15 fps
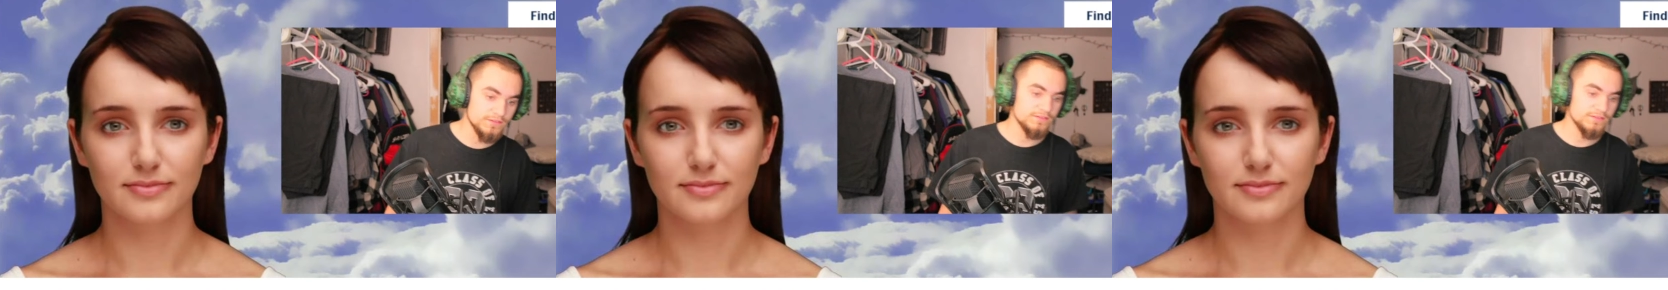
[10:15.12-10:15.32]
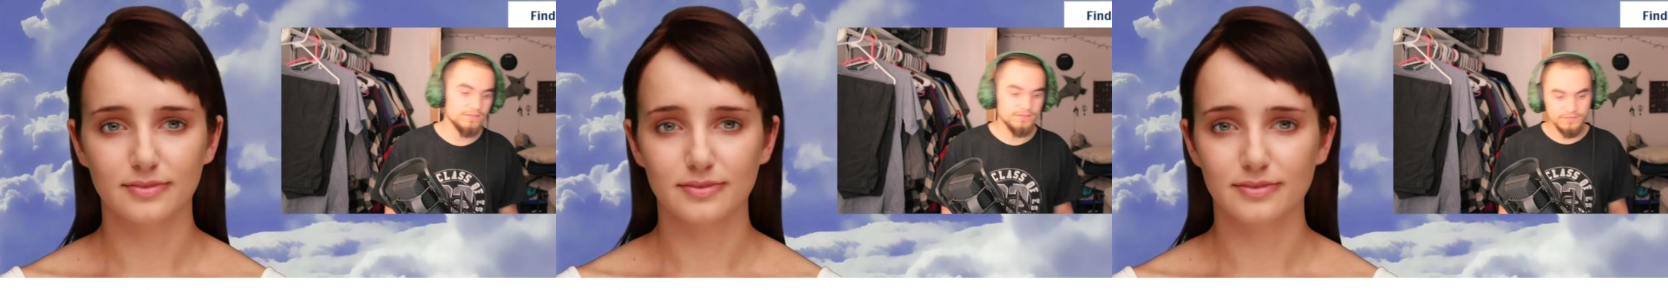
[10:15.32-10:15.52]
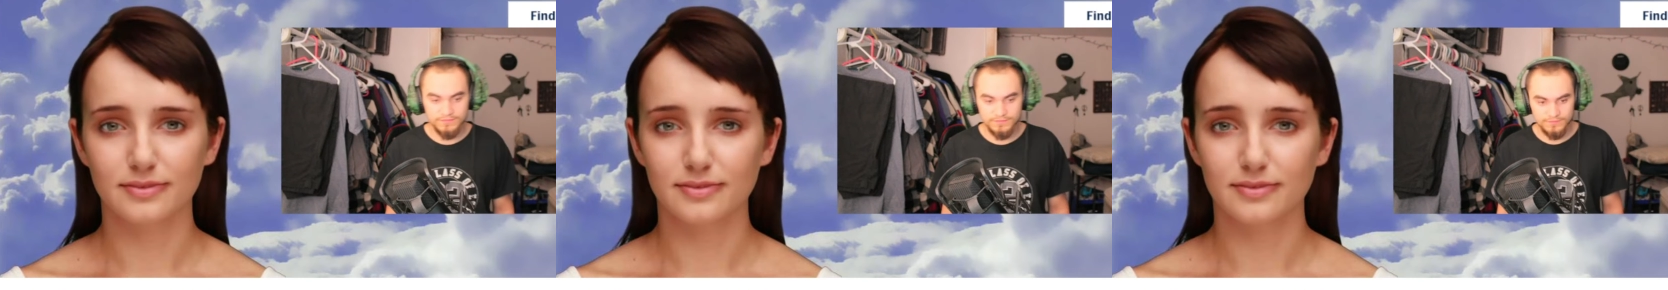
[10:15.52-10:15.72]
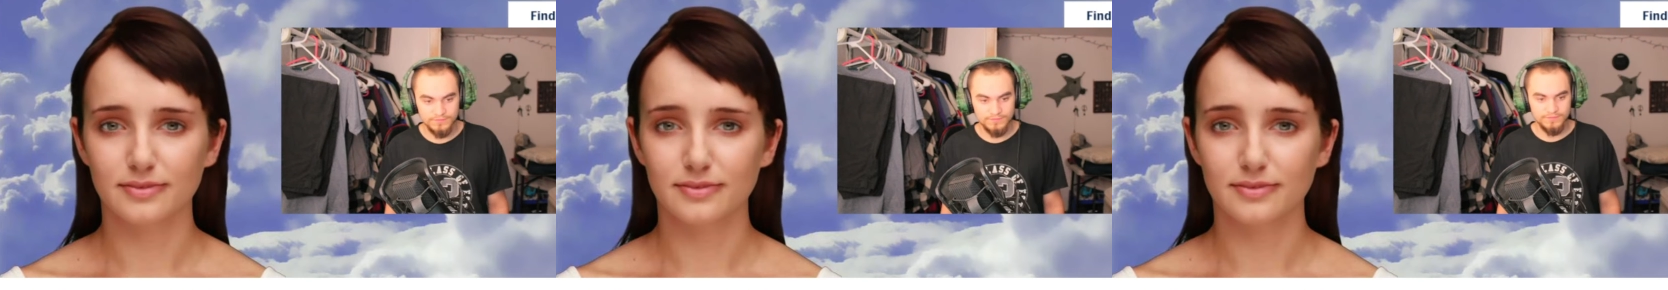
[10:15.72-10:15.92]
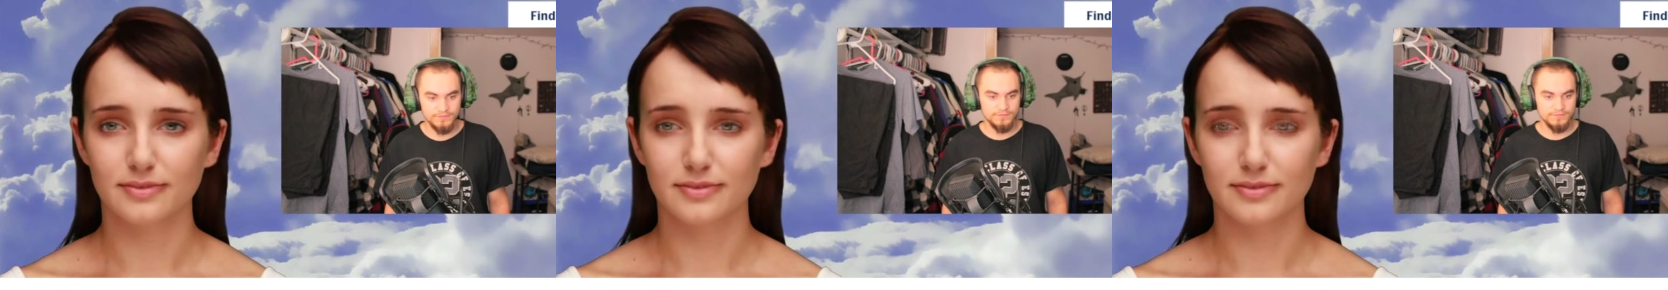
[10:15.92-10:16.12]

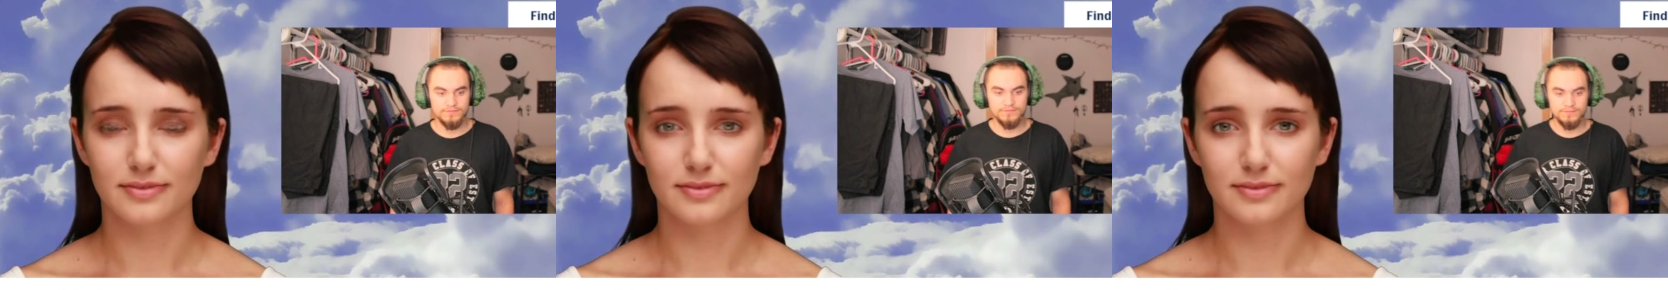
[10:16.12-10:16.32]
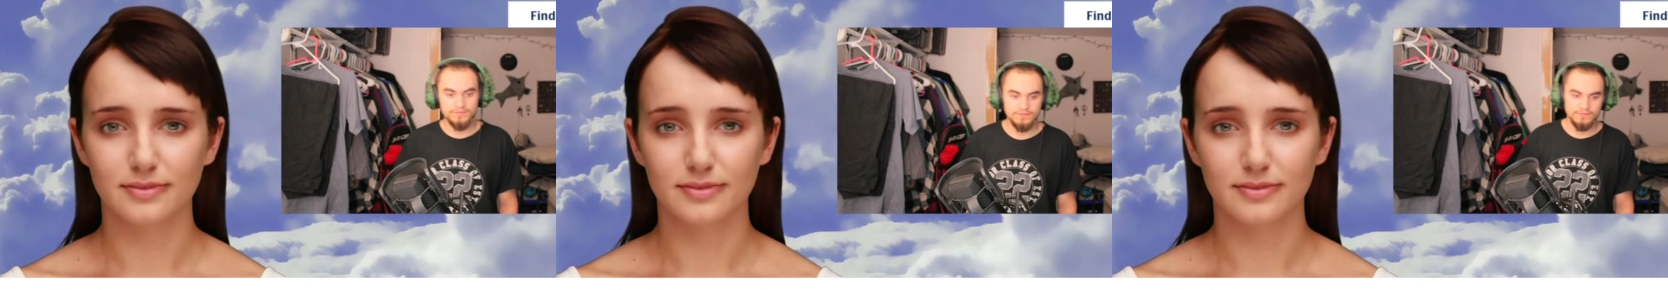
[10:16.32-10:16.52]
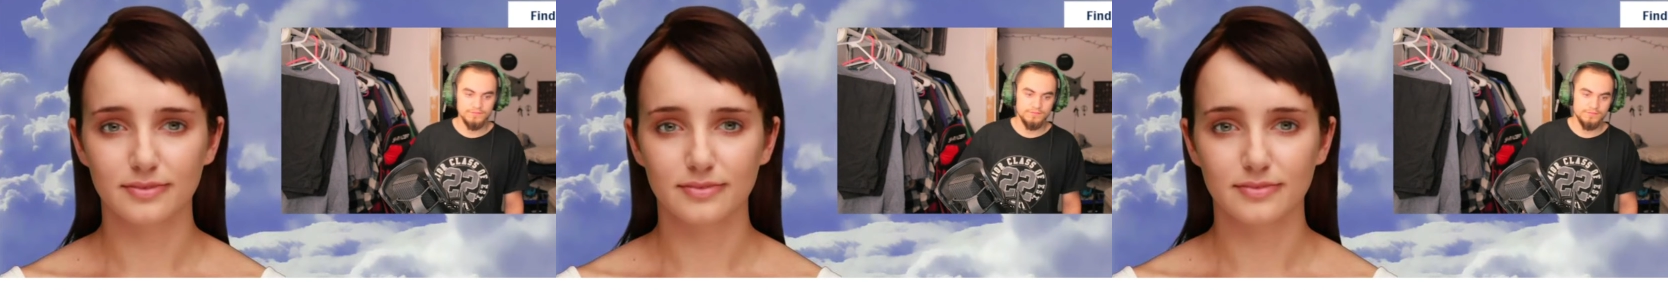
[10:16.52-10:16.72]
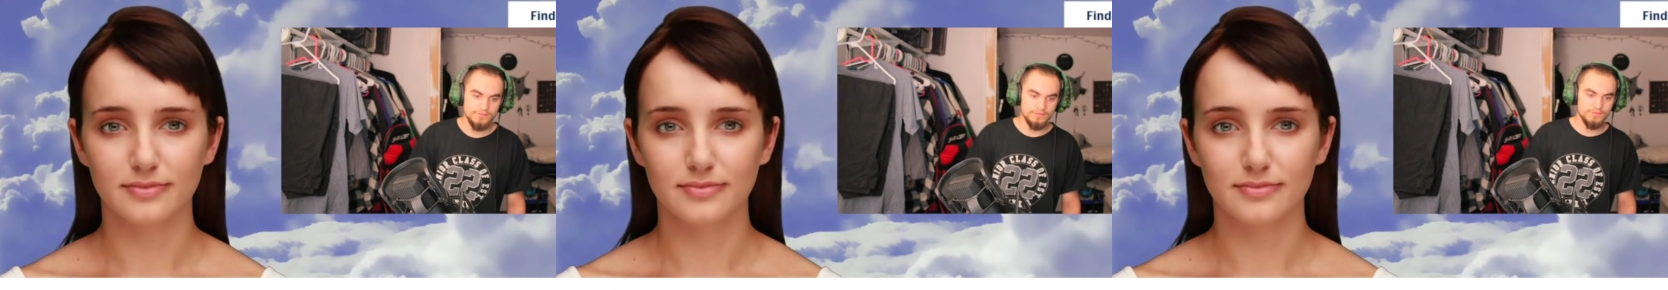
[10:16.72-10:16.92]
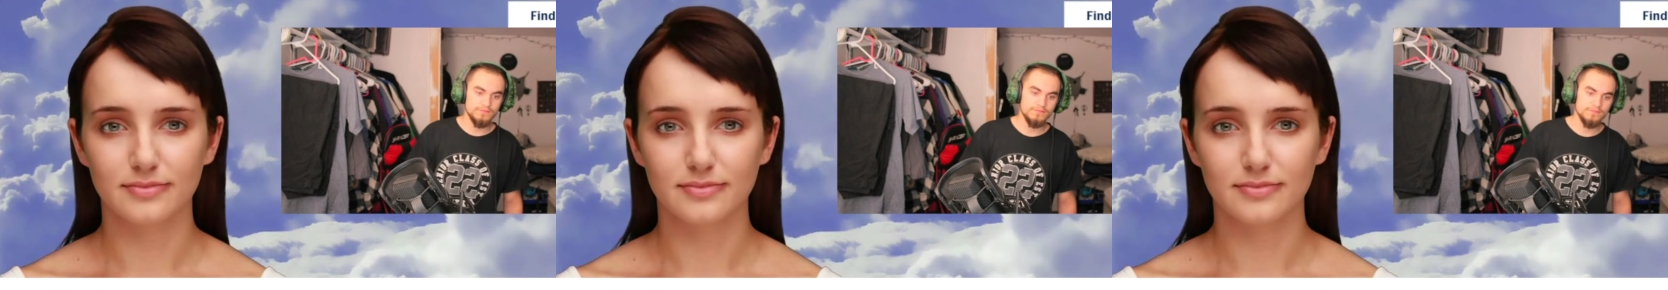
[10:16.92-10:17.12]

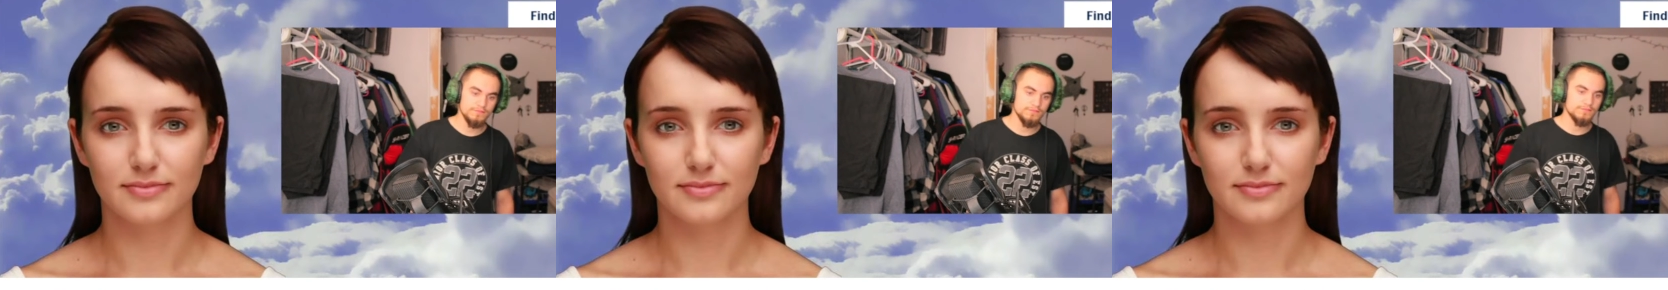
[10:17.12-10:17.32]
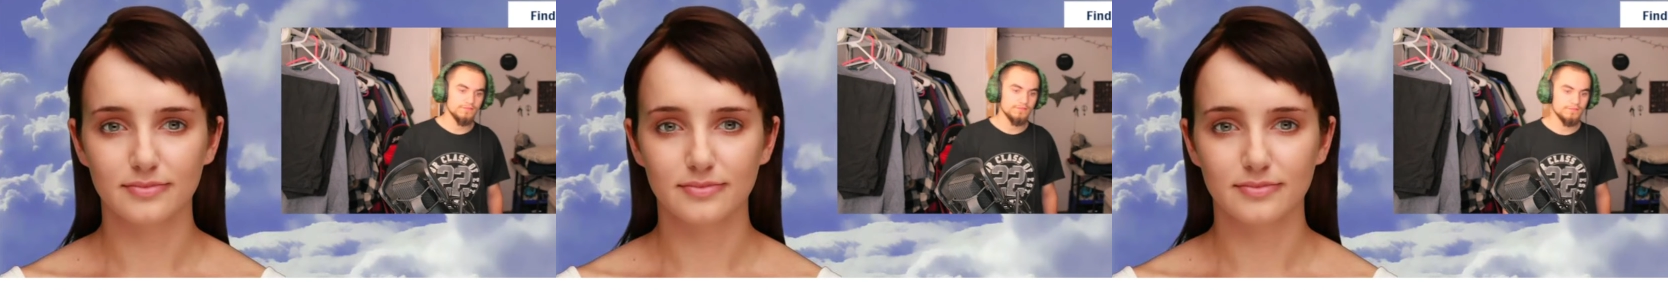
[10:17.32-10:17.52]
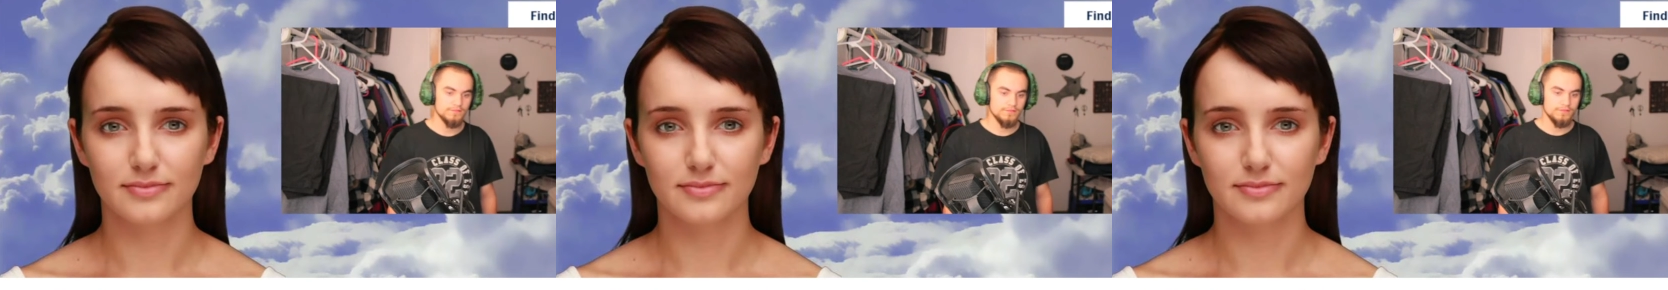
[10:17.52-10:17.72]
No one is speaking in this clip.